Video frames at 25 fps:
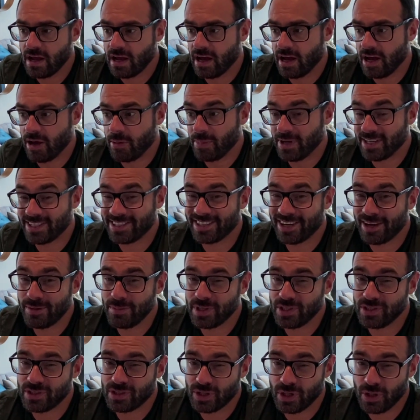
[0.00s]

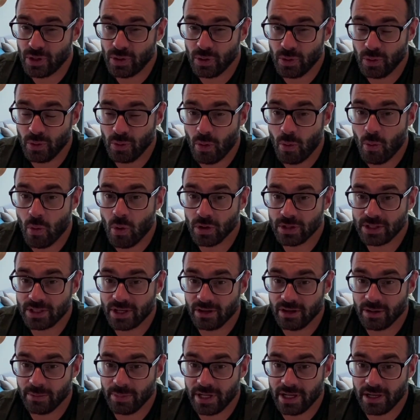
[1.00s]
Assignment 2 was
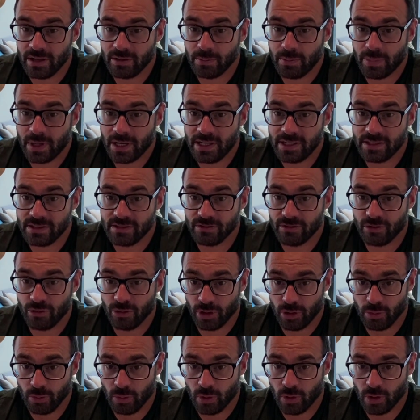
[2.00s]
going to be a piece of
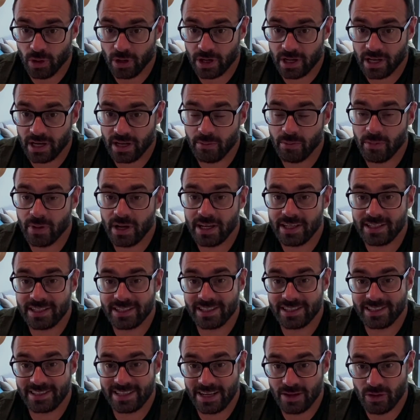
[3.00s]
group work, and it may
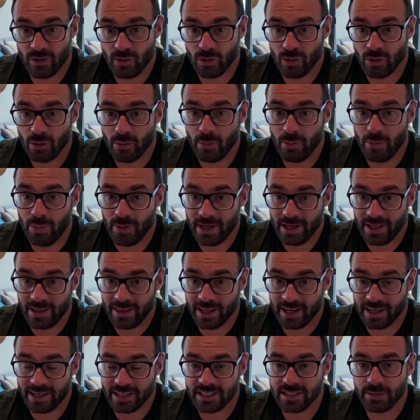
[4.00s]
still be
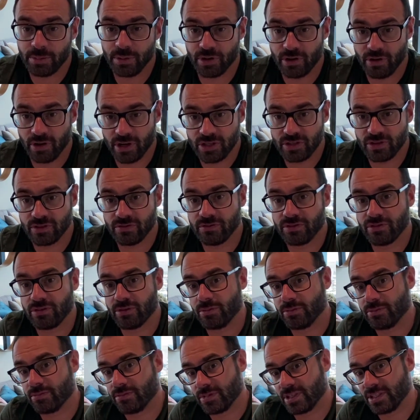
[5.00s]
that it's a progression
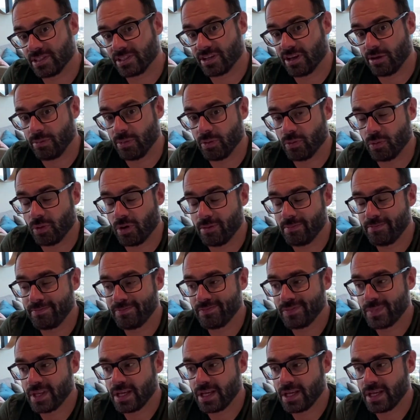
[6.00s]
from assignment 1.